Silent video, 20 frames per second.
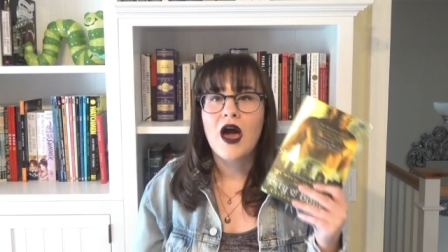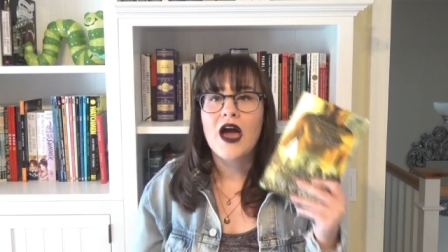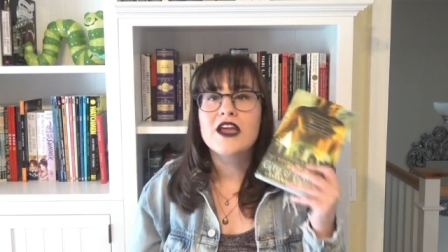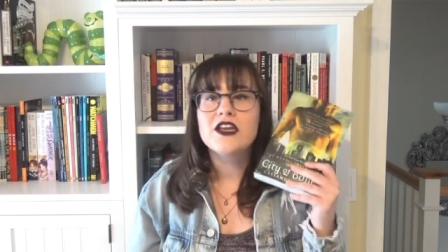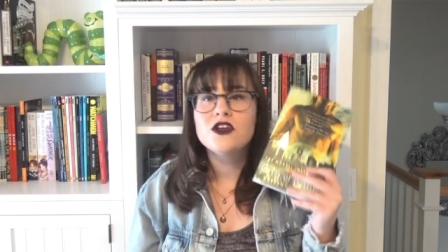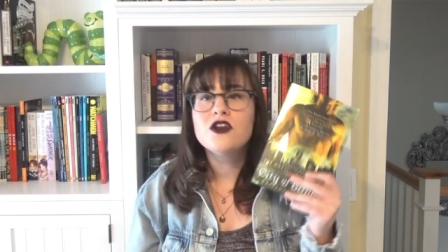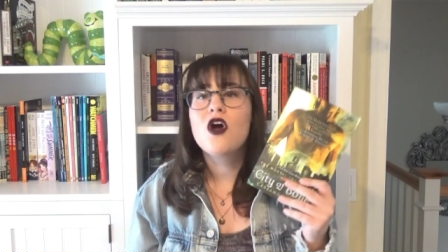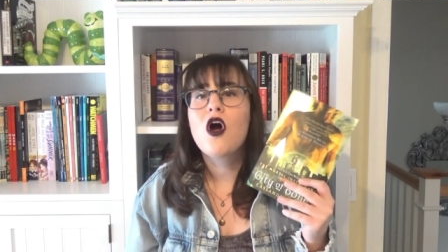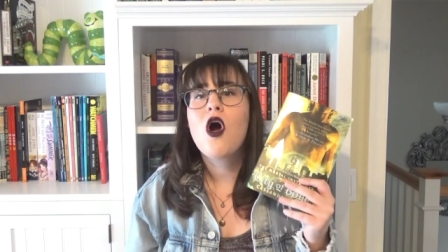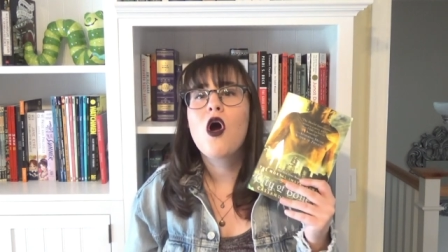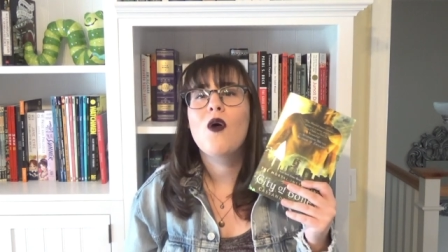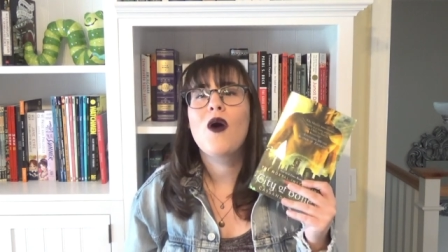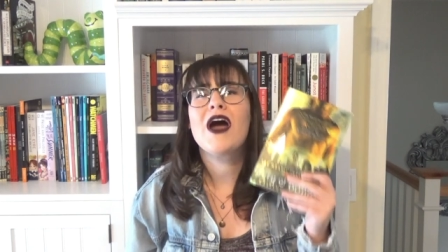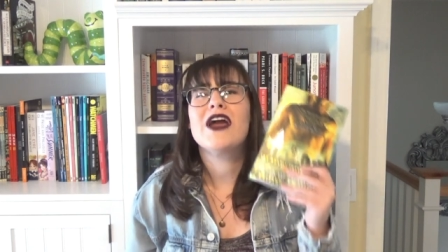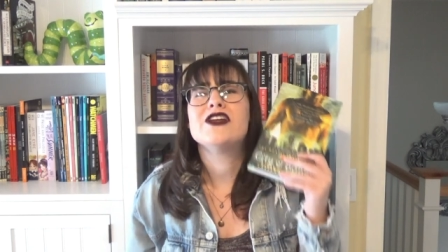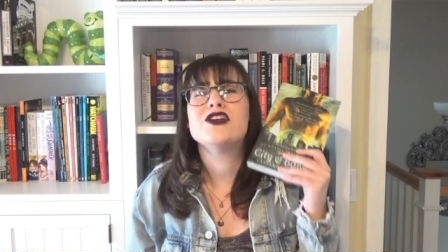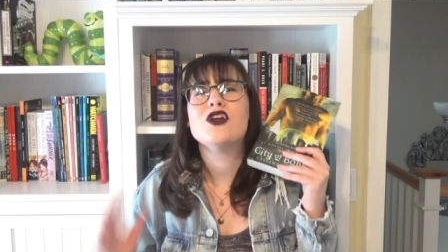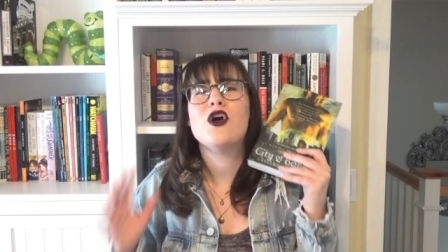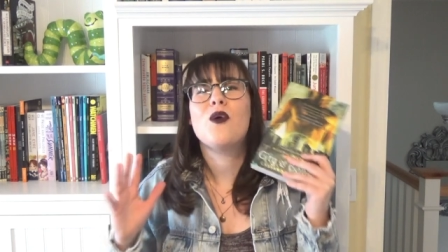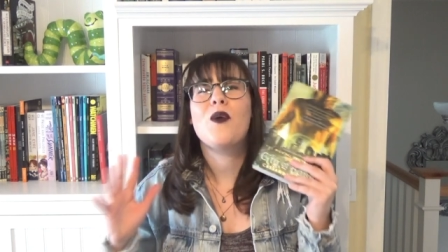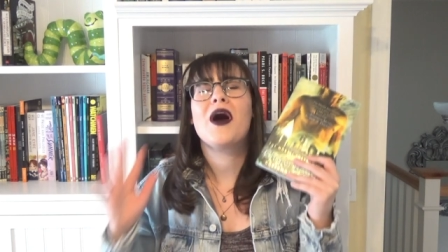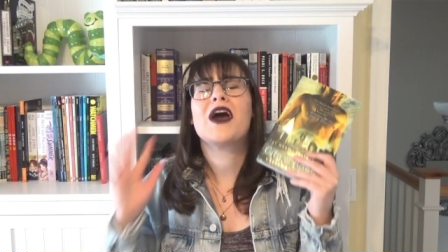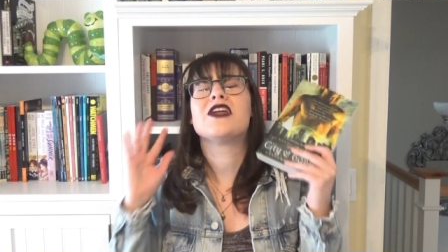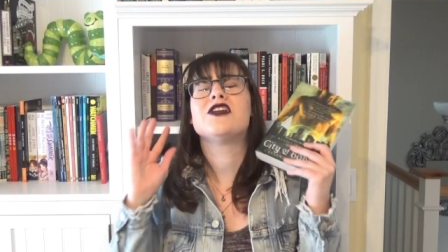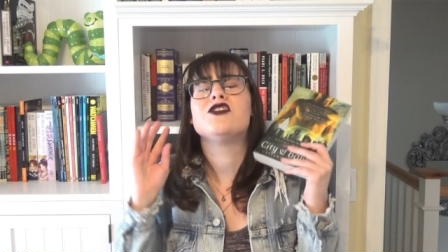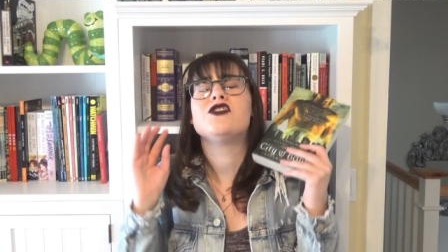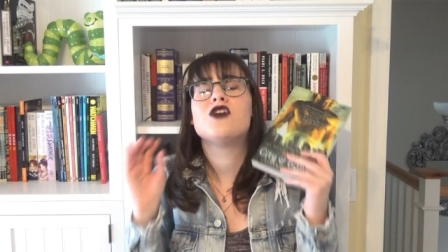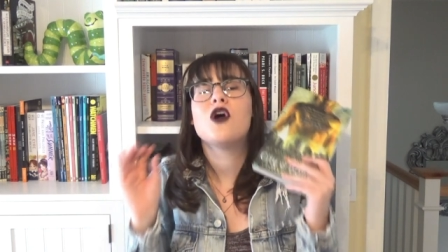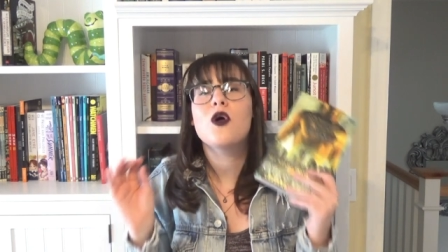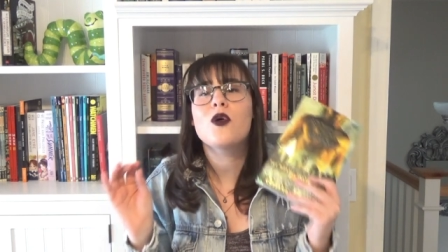I know, I know, I
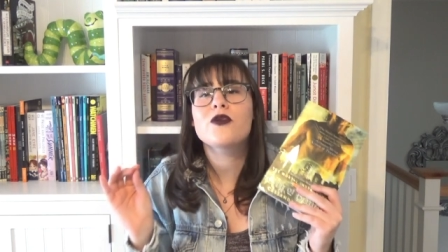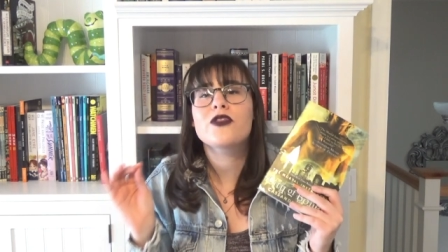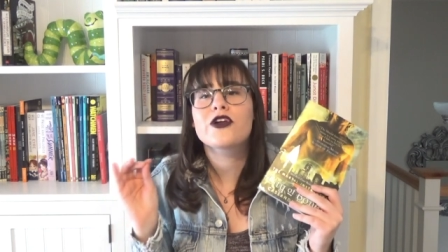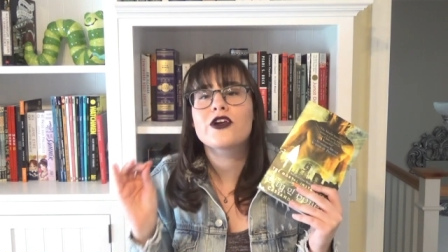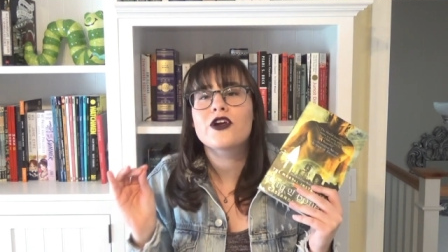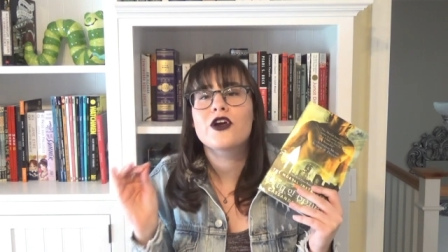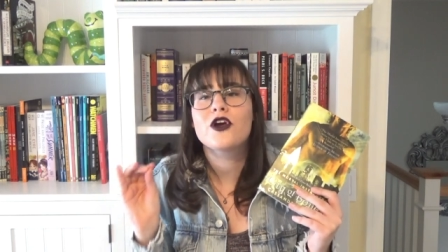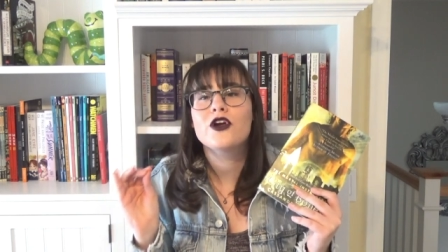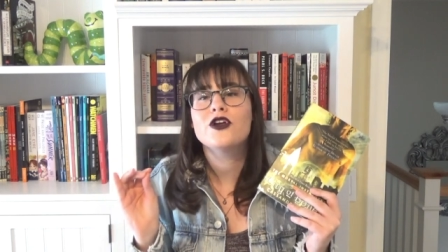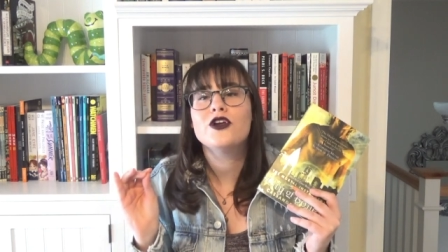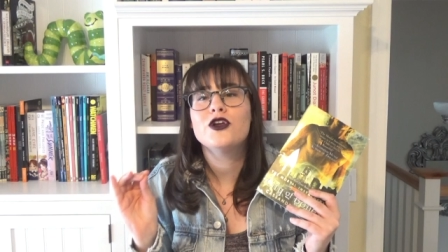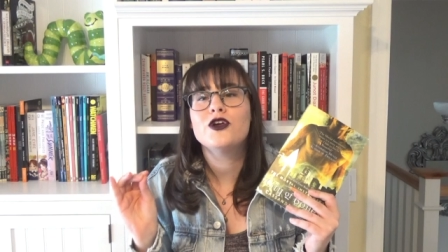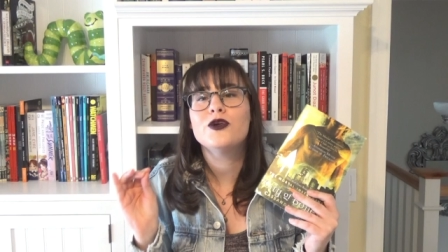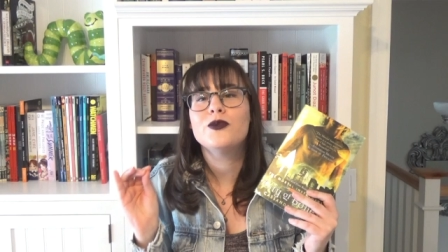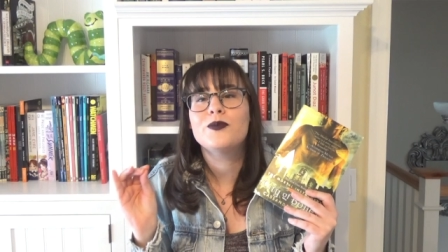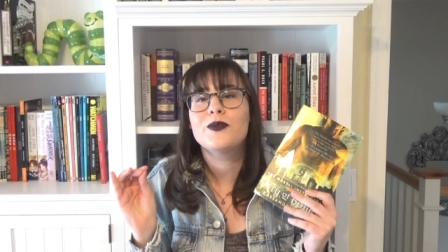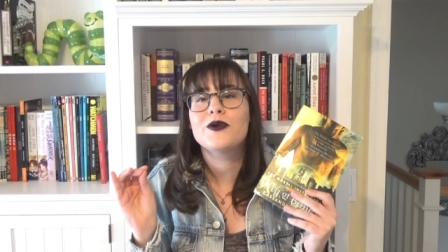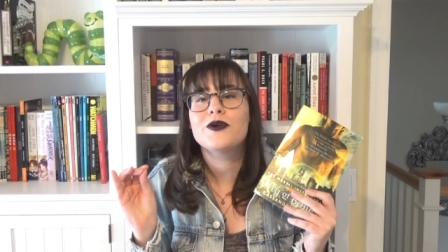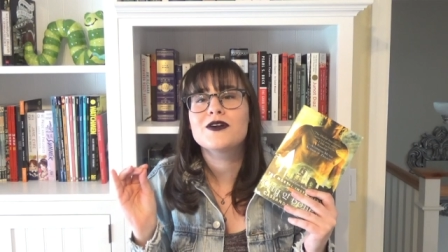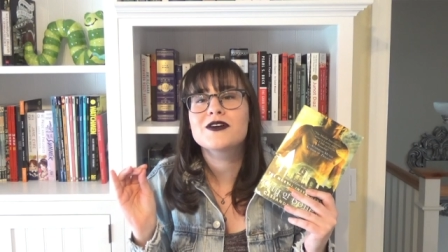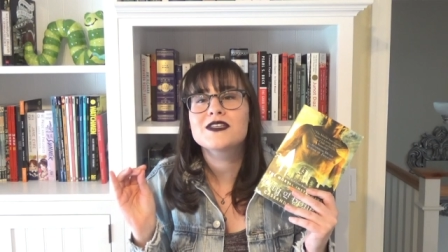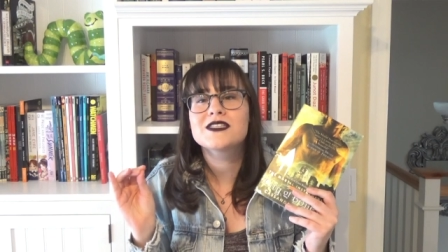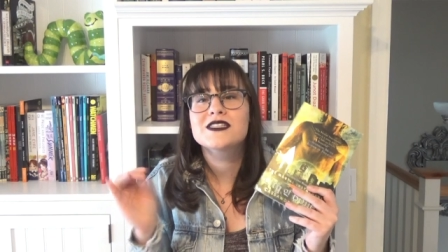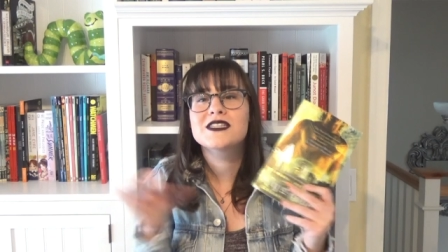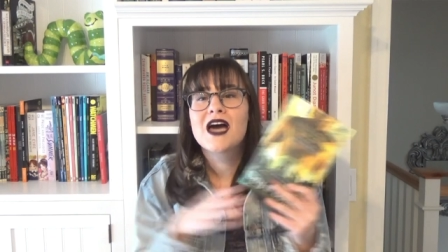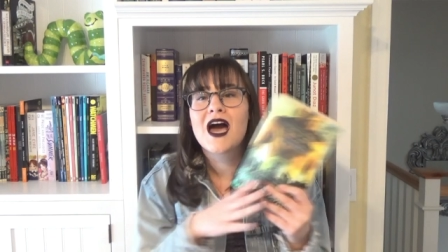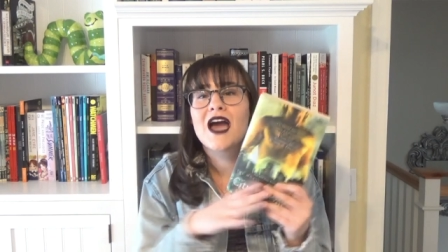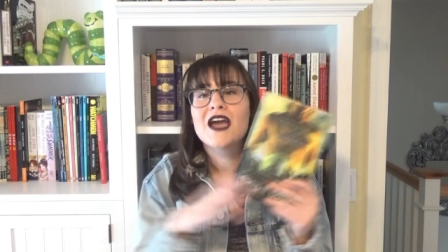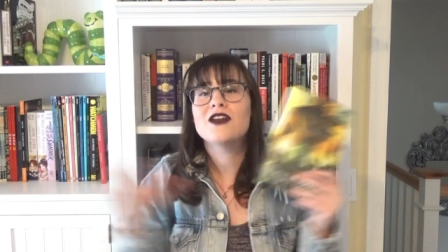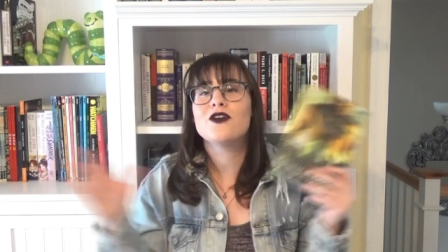know that her new
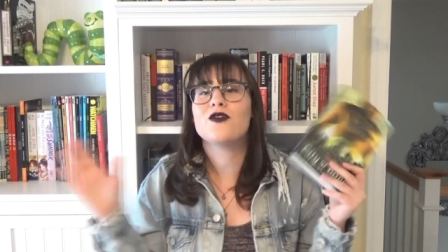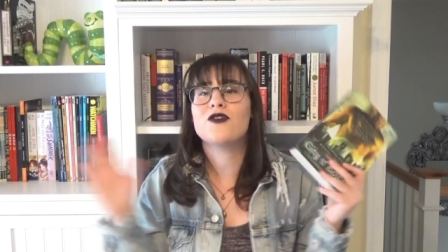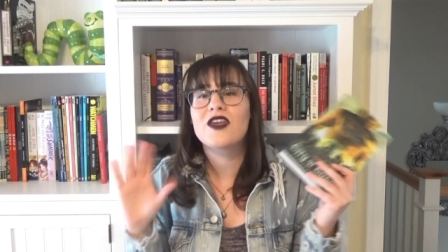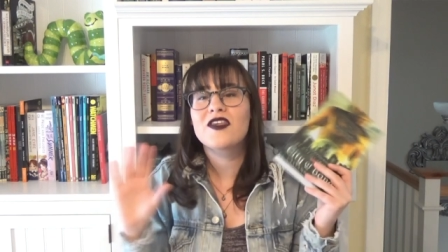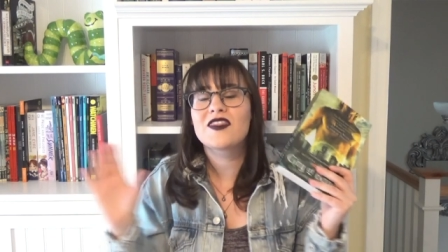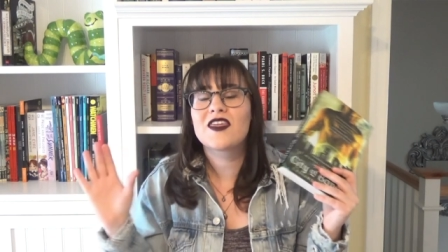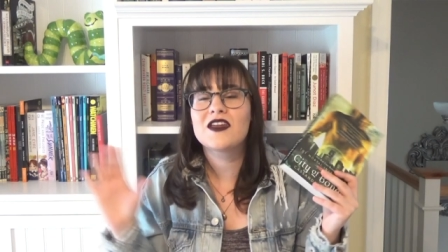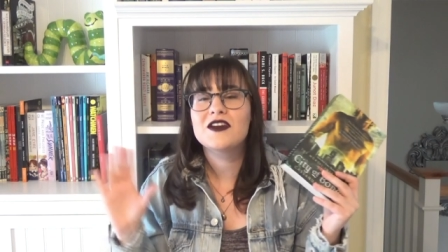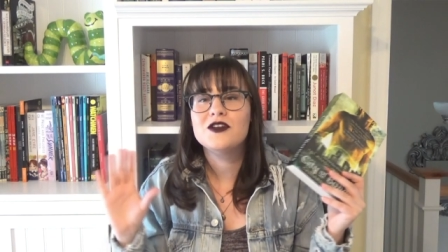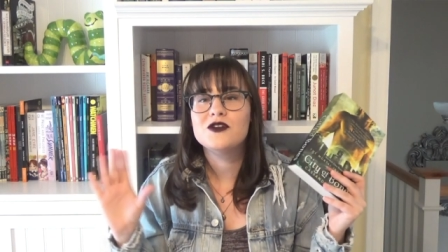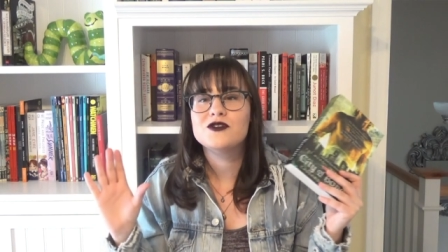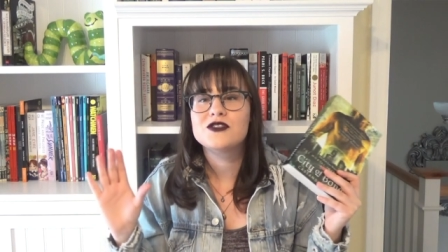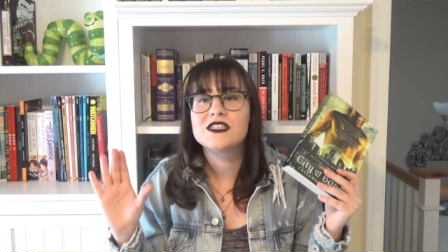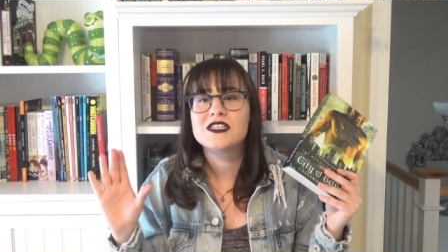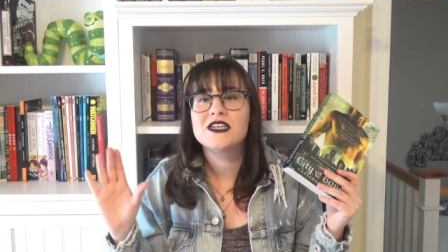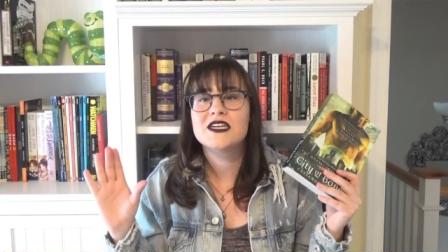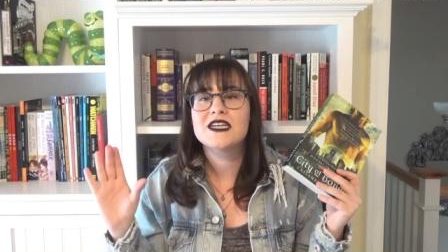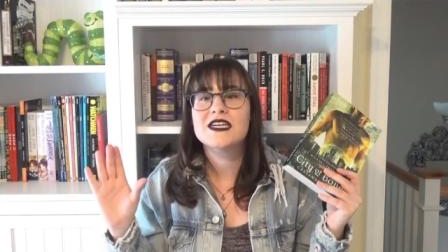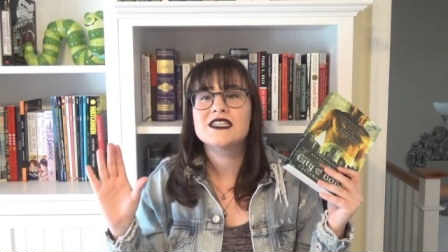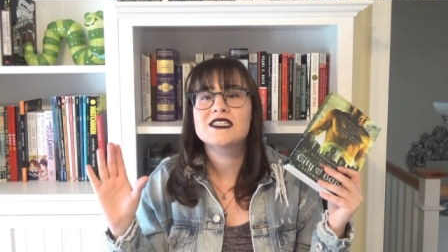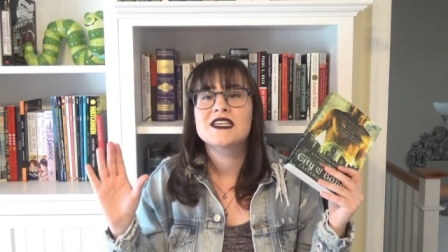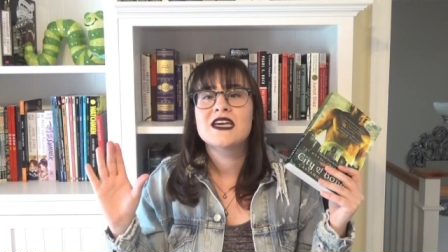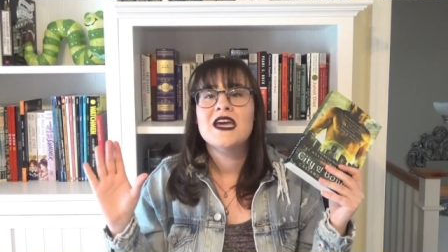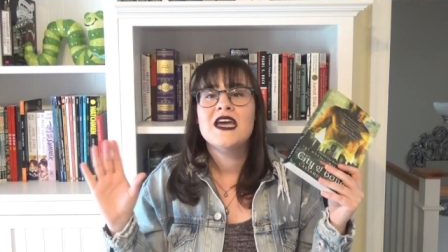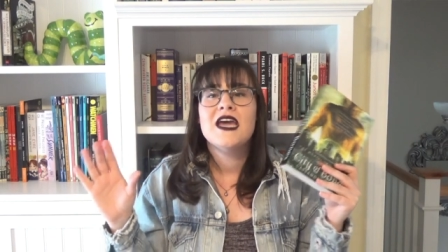books, I know that that new series